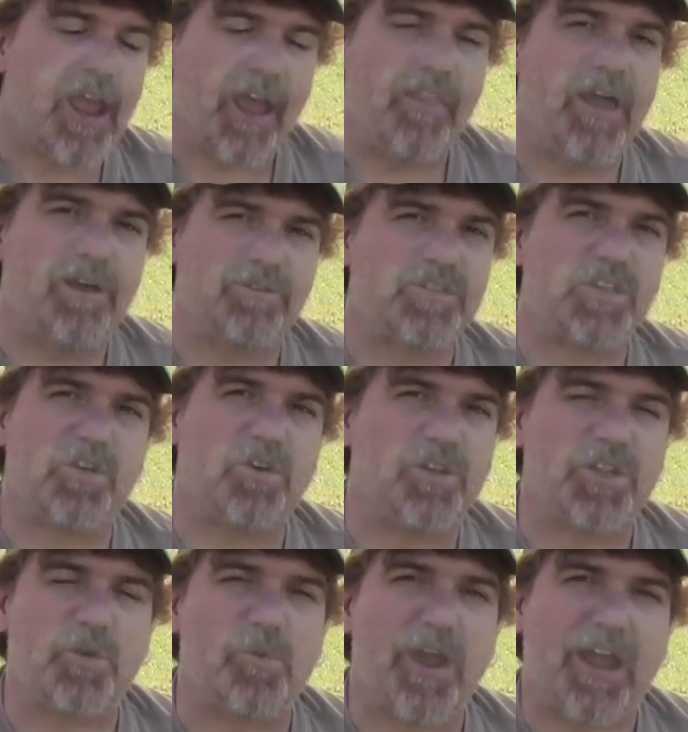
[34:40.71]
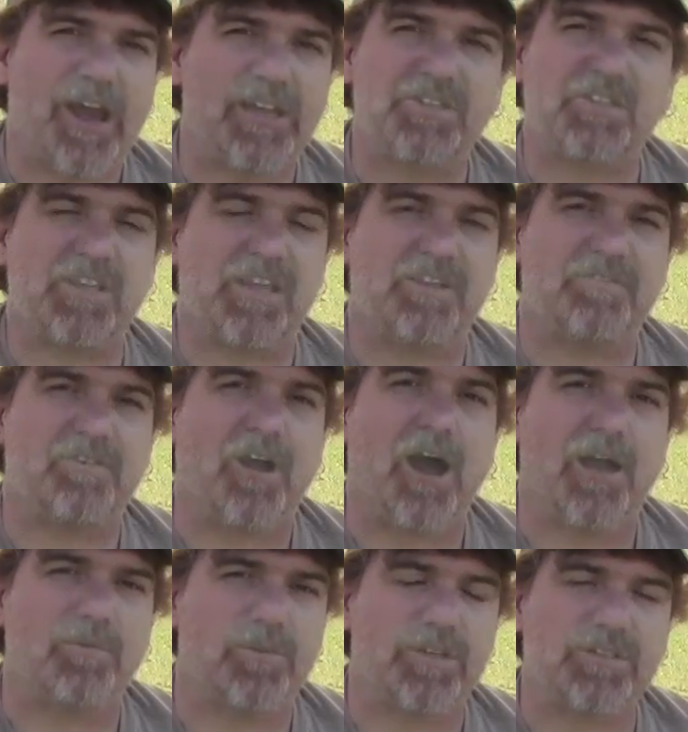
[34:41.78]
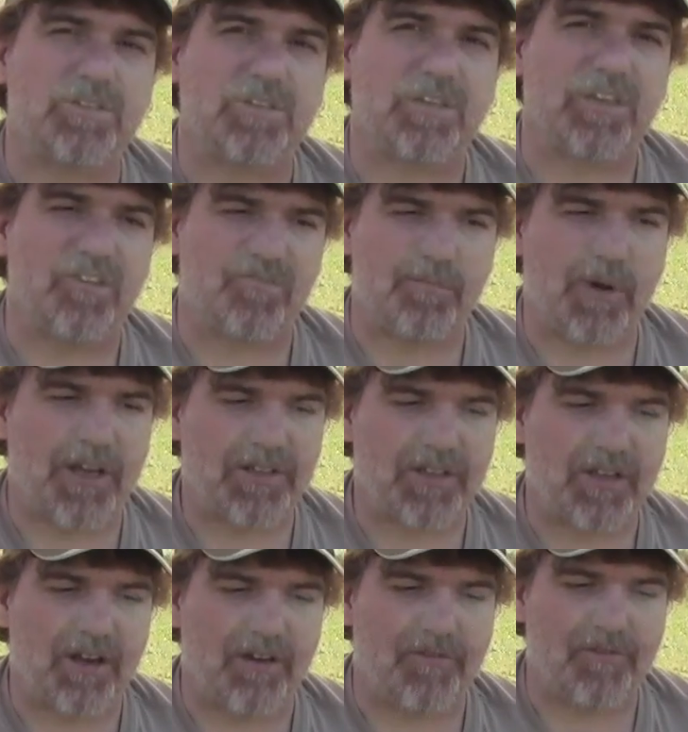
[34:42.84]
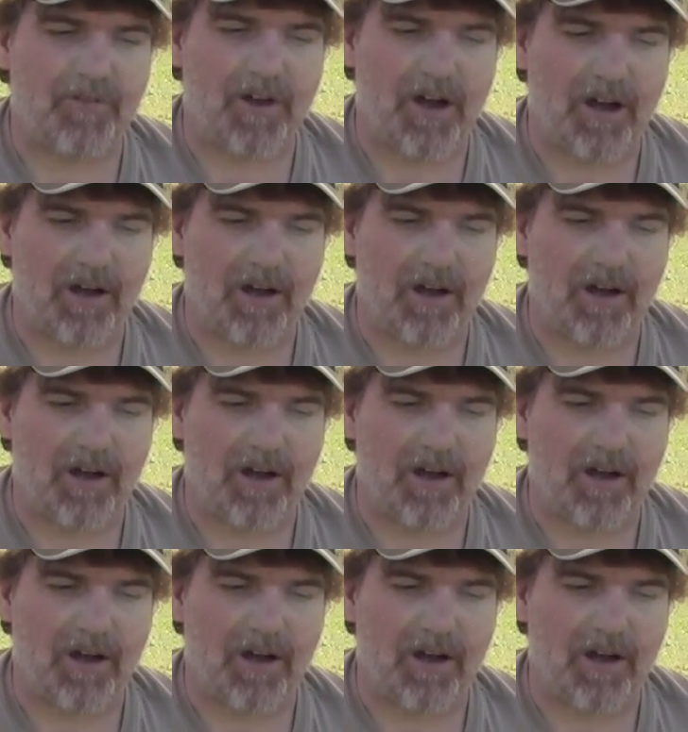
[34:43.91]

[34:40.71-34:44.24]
and that was the only way I stayed dry, was to give myself